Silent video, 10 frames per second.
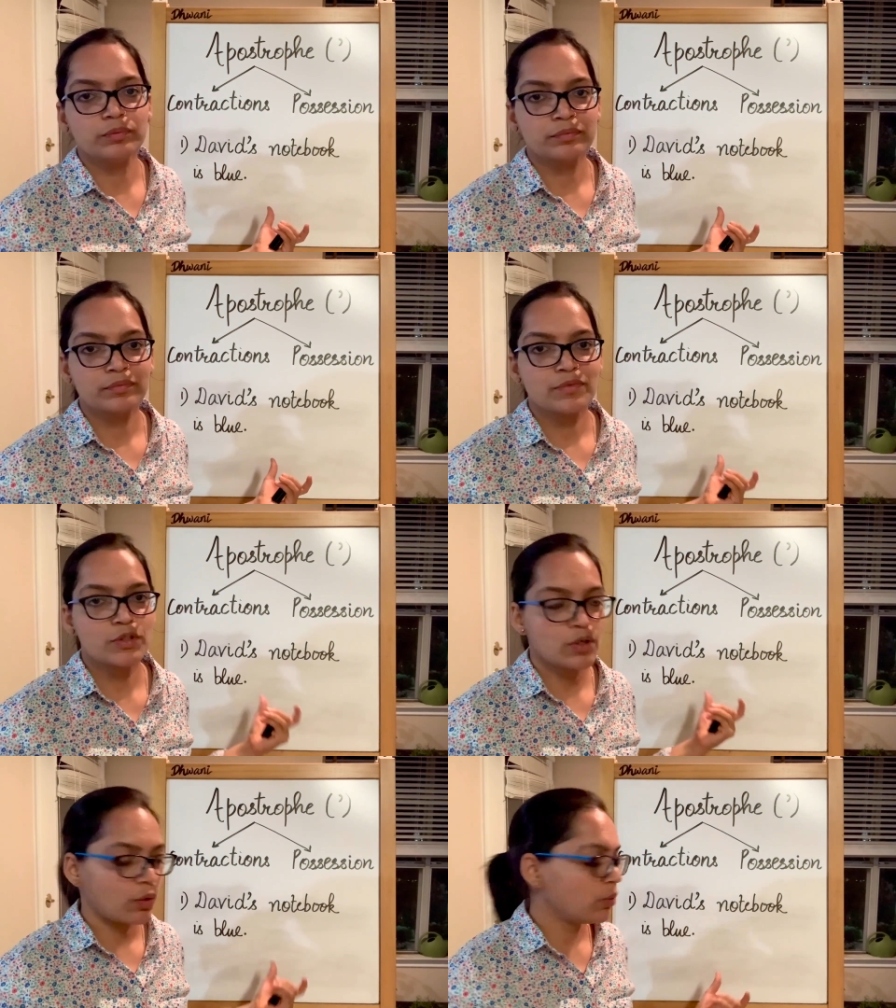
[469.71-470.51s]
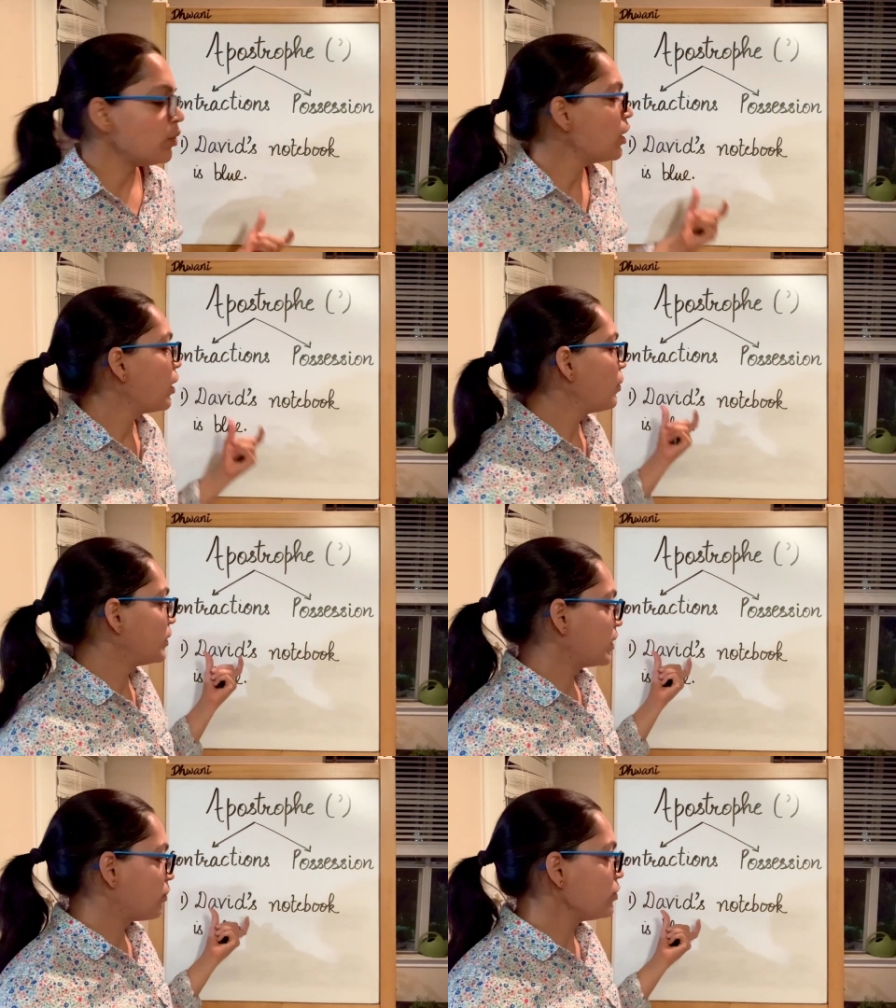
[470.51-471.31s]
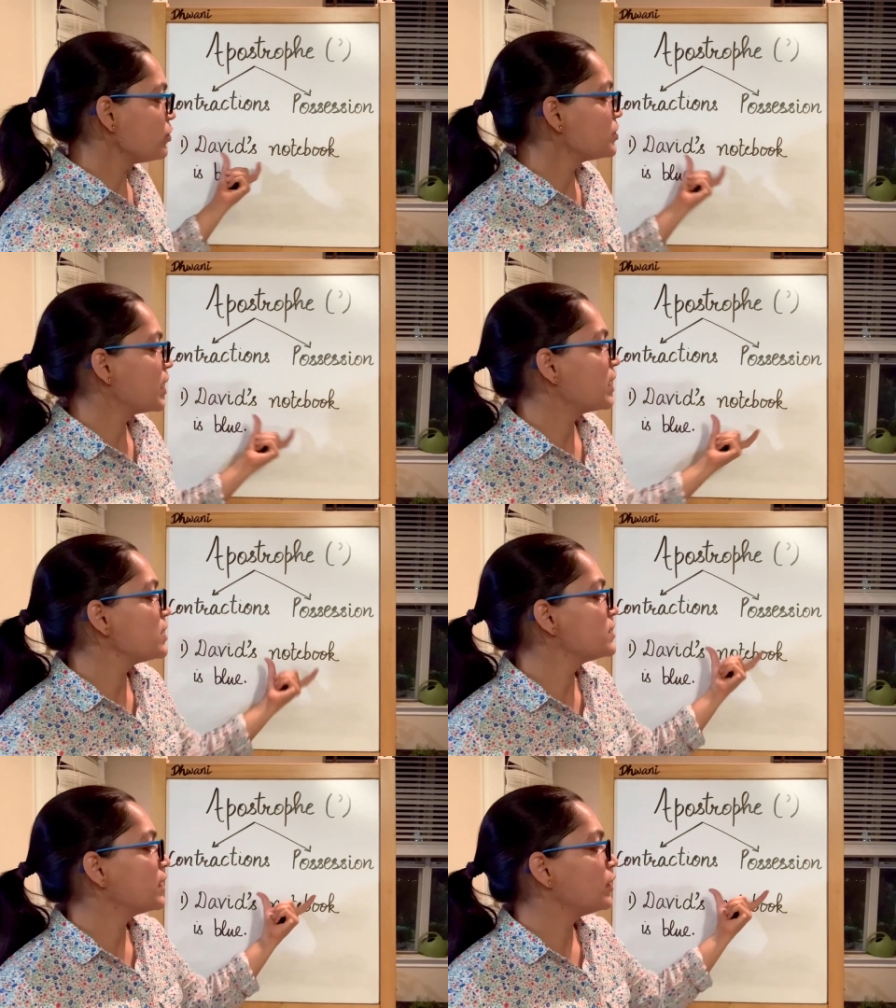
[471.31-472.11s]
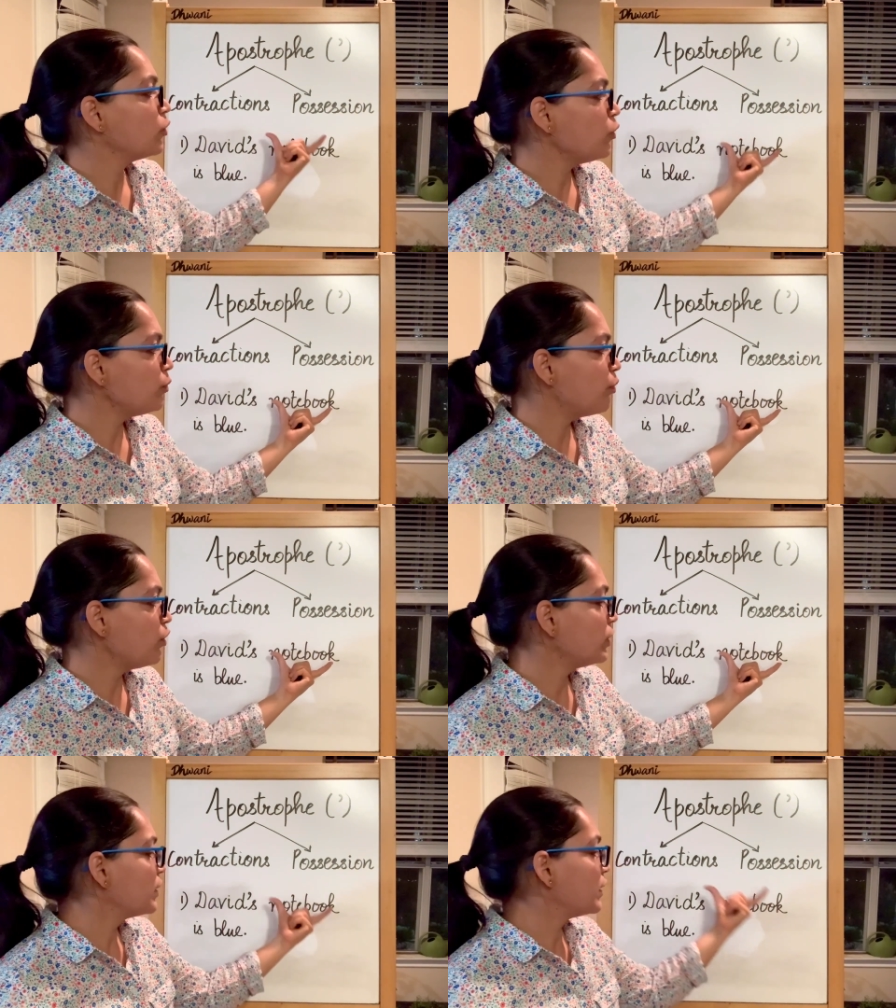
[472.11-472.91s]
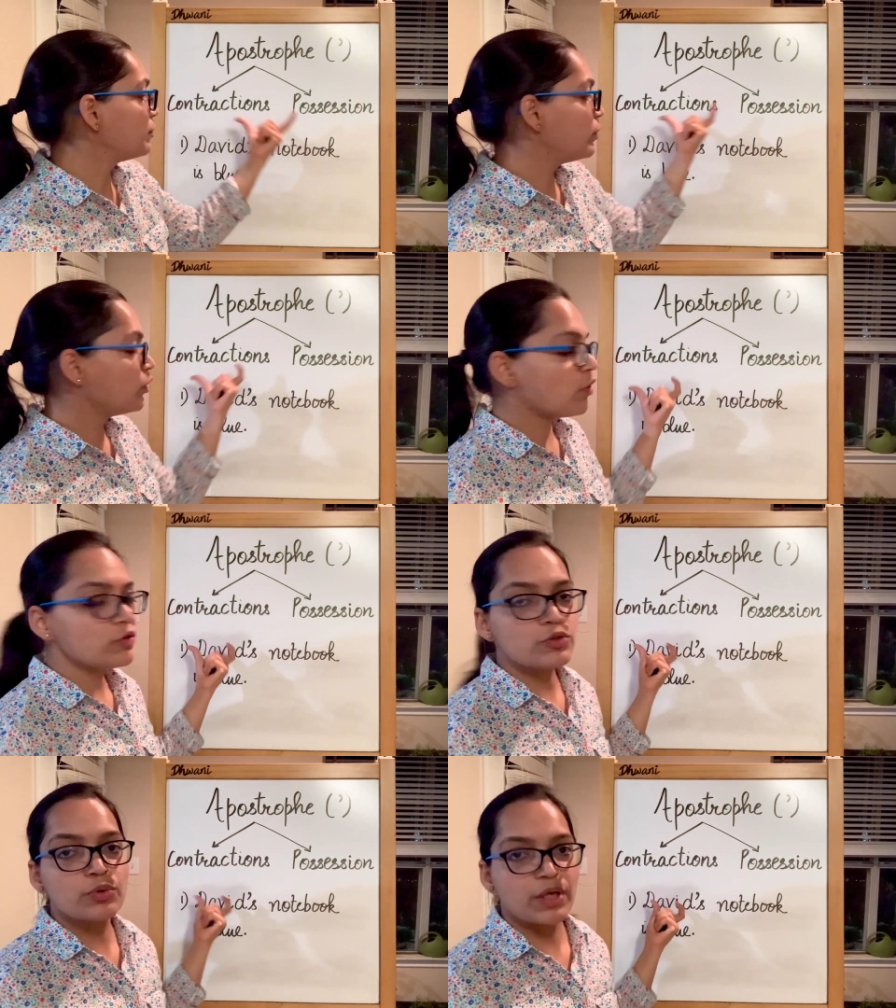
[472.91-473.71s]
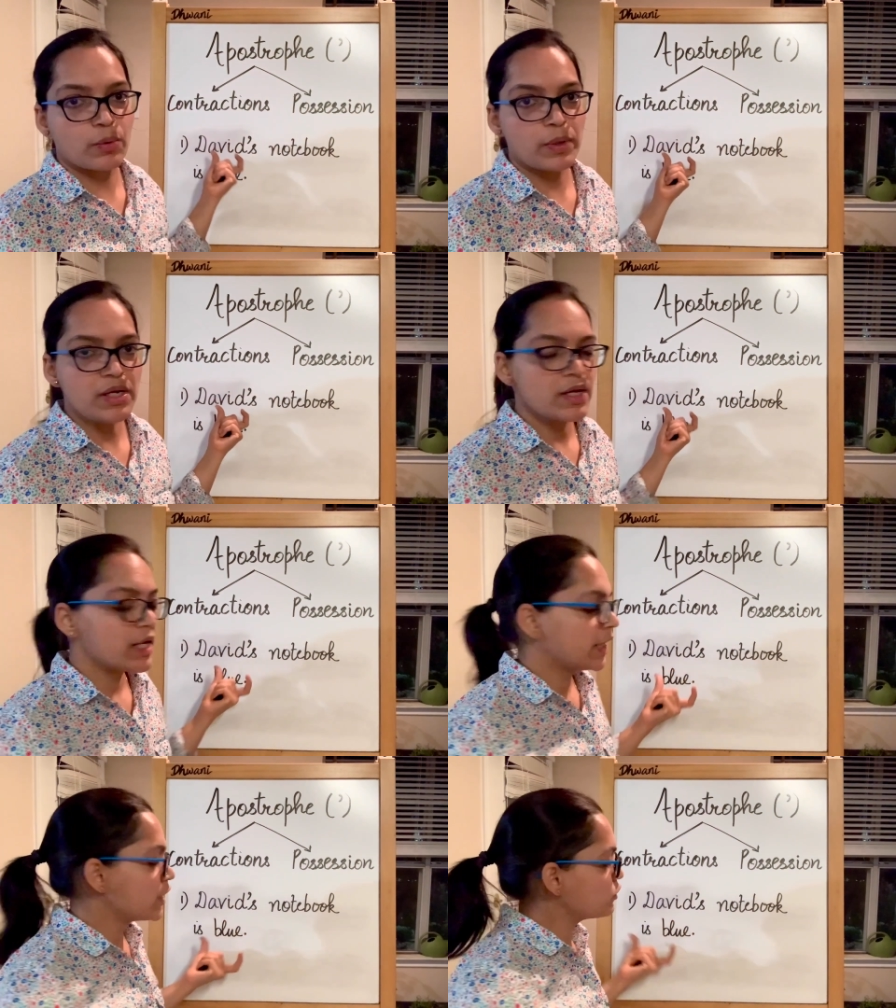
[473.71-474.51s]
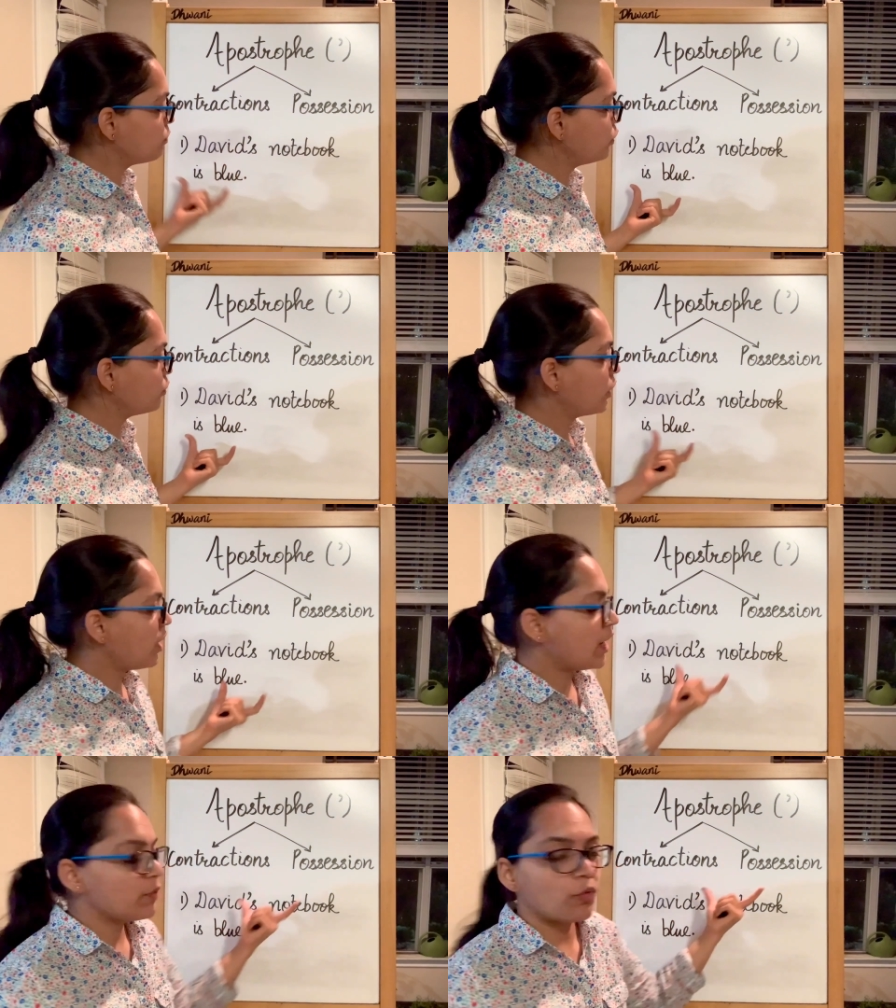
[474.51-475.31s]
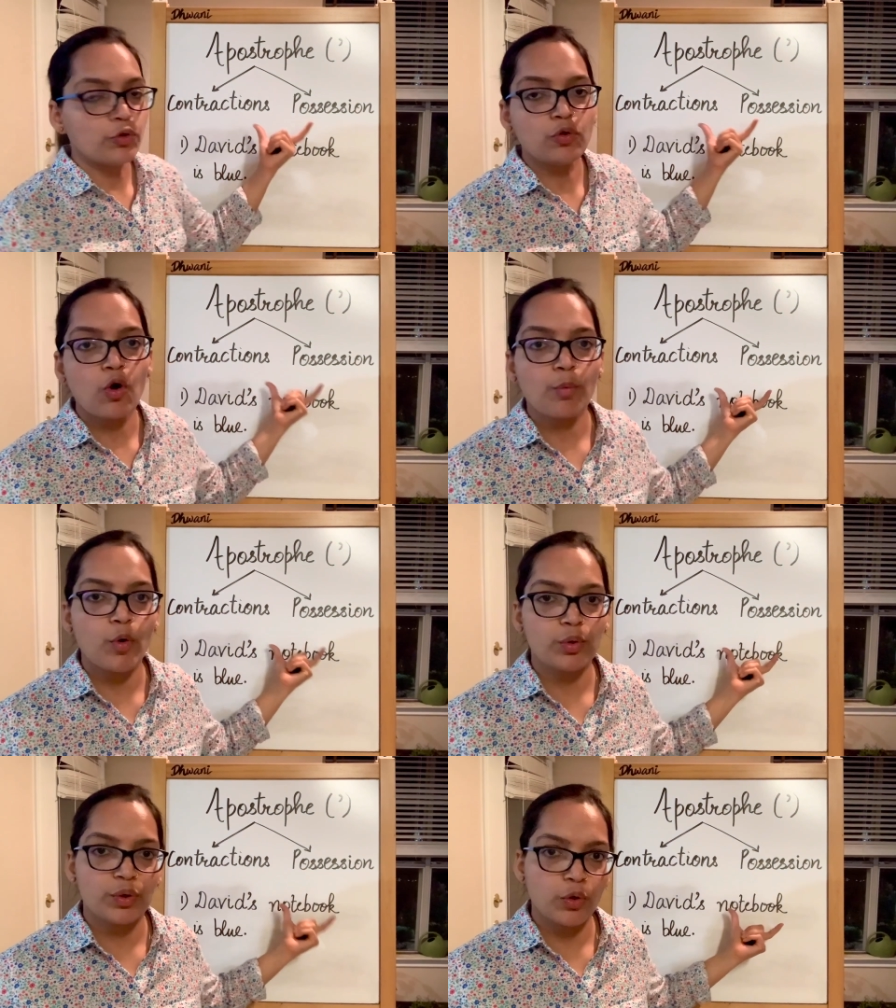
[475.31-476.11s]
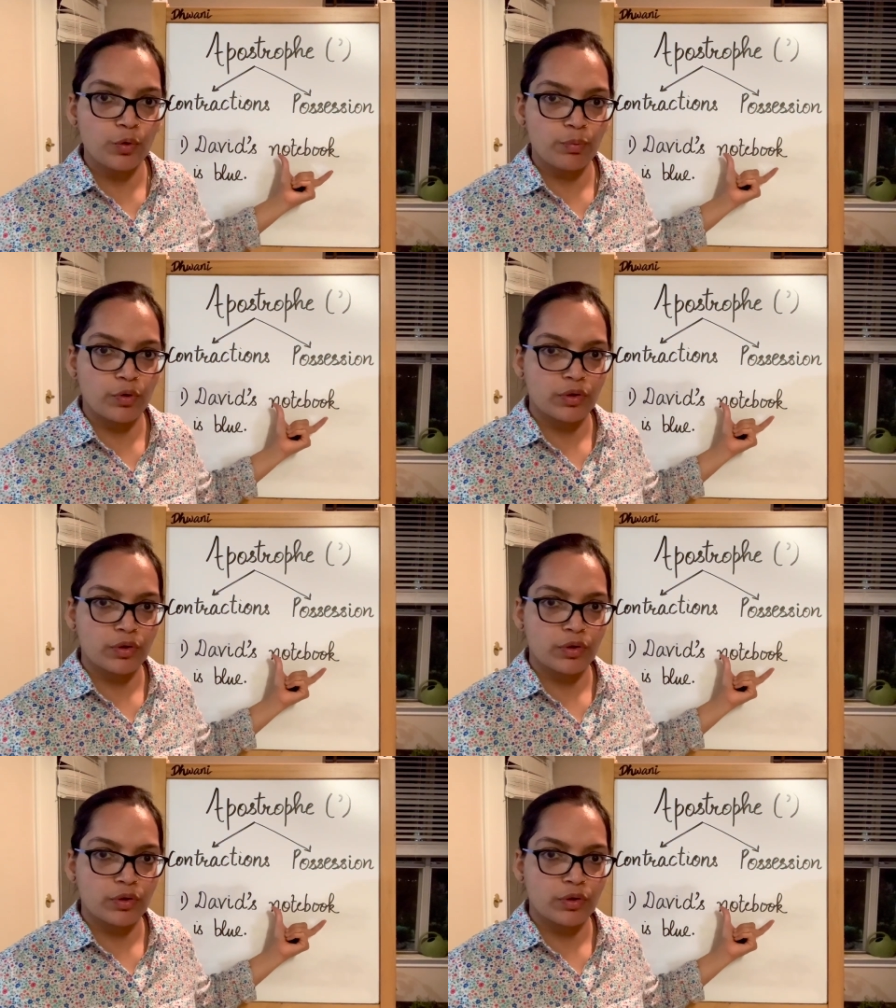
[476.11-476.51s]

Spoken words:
So what I want to say is the notebook that belongs to David is blue. I want to talk about notebook.